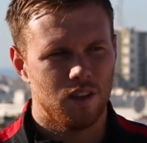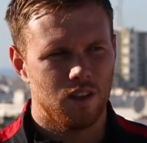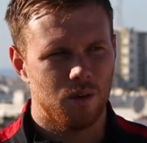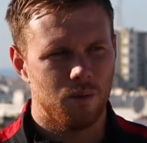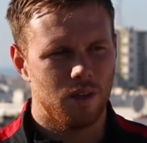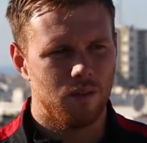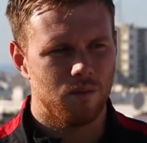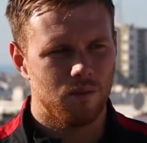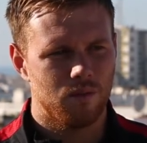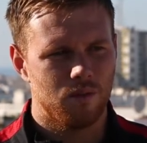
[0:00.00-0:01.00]
You know,
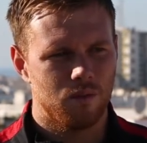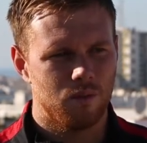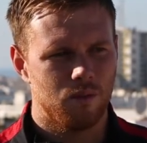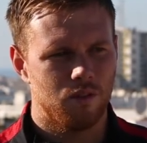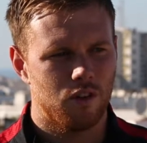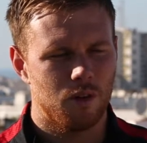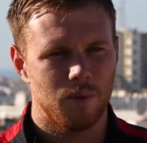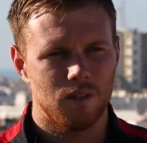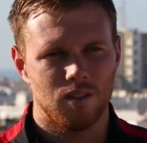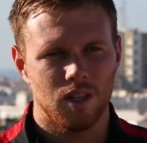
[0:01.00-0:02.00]
we've already
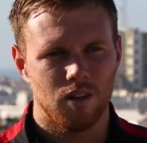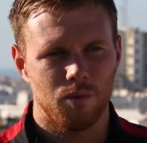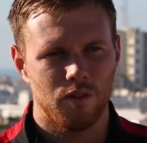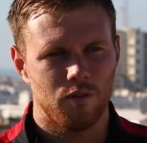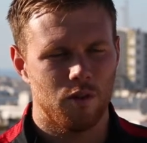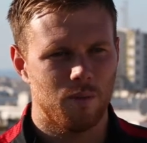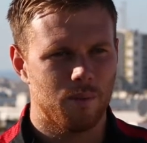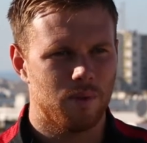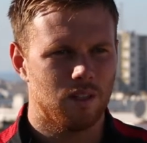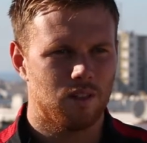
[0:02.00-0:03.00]
been seeded and we've
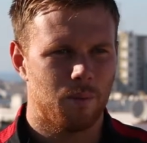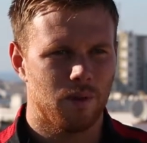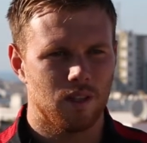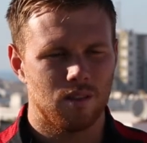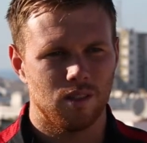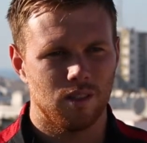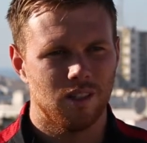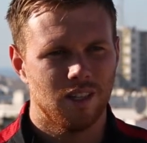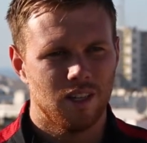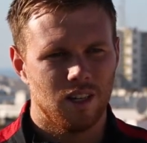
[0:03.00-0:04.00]
been placed up against a
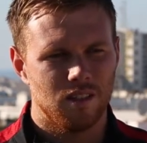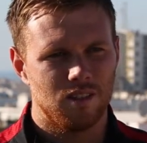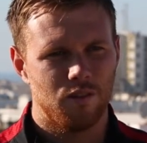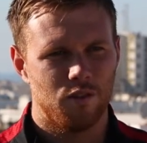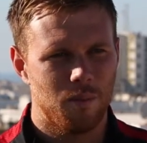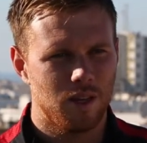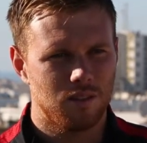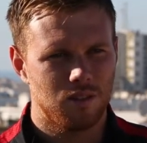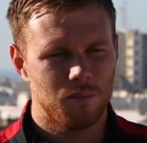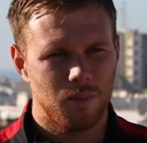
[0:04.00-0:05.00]
team from
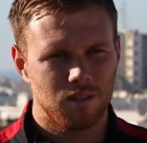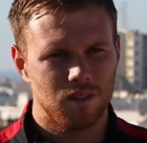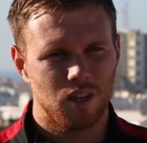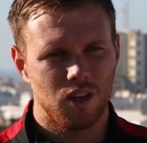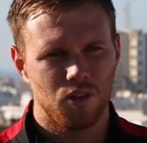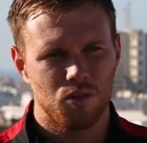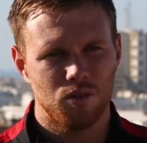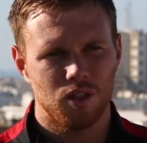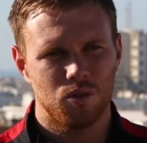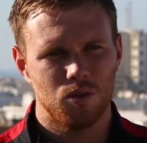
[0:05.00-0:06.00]
Mexico,
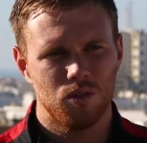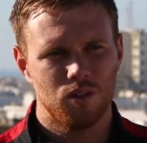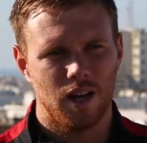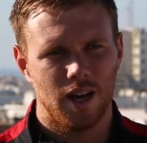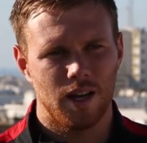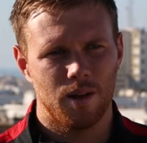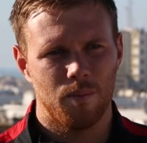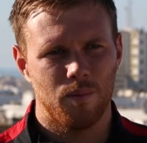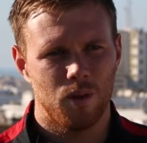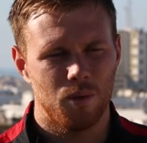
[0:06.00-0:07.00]
Cruz Azul,
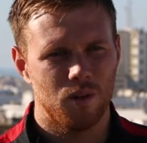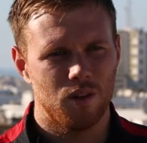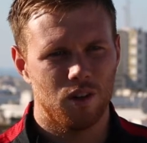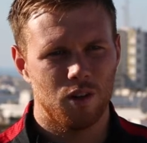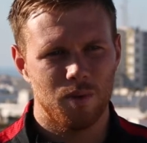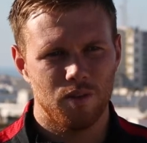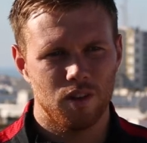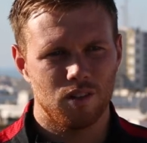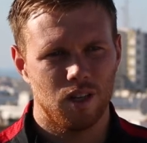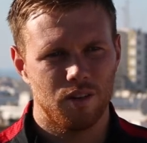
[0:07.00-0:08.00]
who we know are going to be
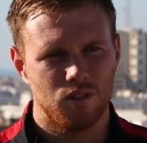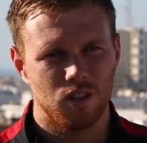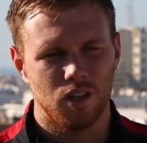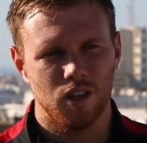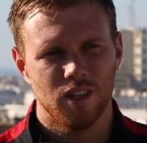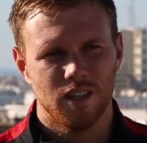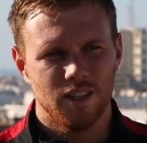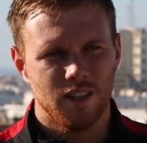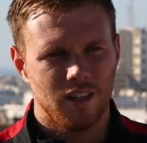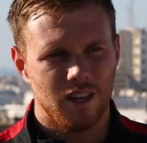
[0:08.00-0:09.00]
very tough. So
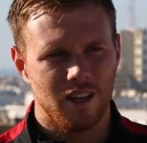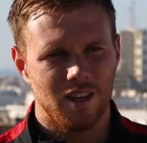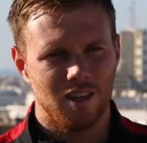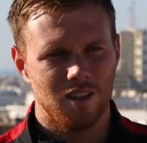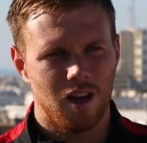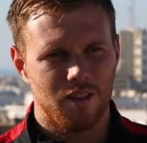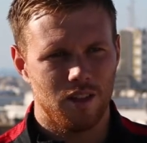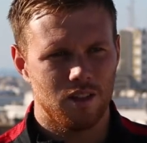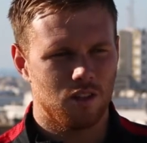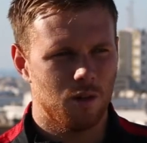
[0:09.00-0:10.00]
I
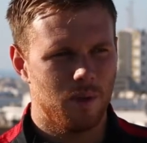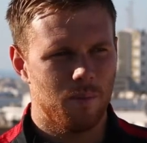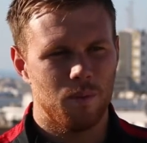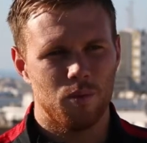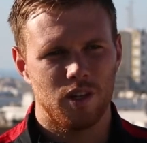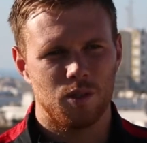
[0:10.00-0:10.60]
think there's going to be a bit more